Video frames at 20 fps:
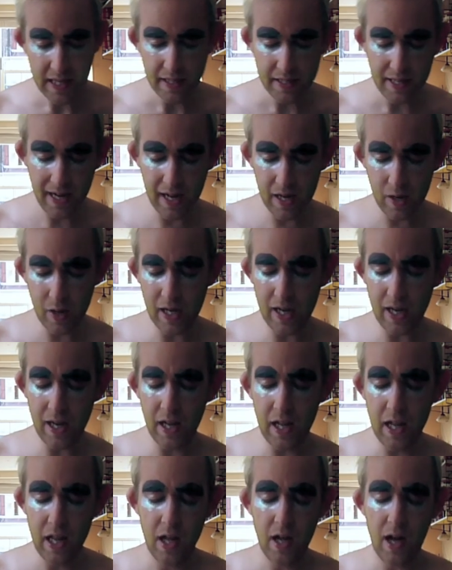Now,
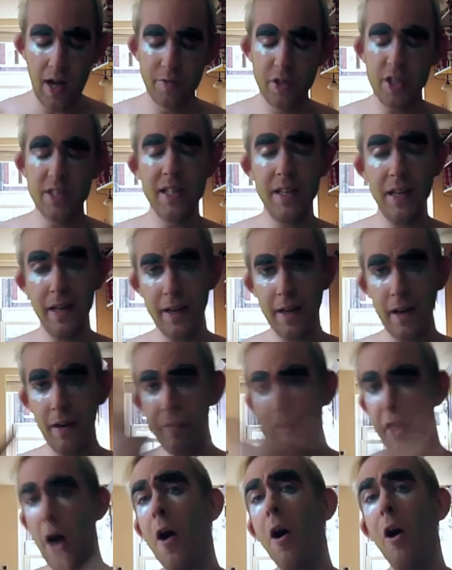I'm just going to
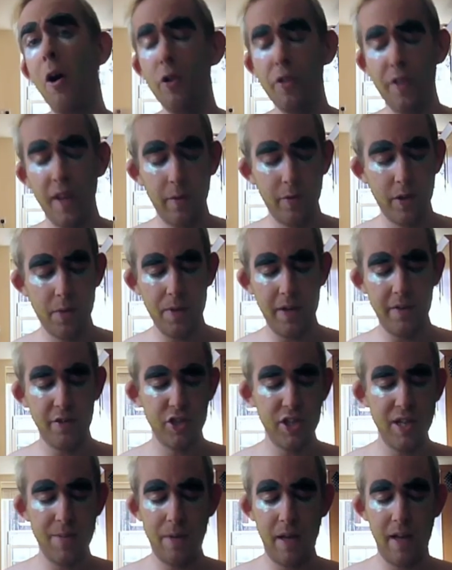cover the whole thing with a bit of
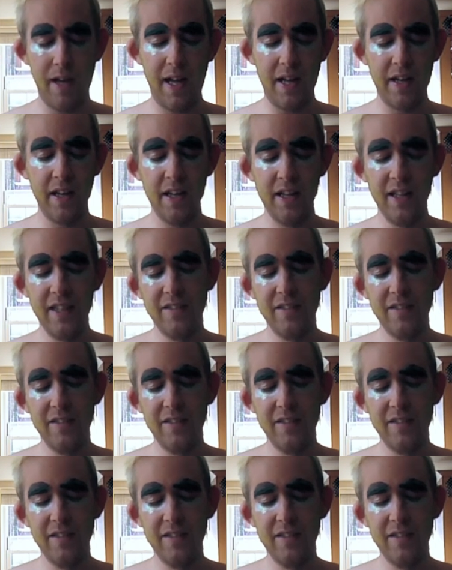shimmer, and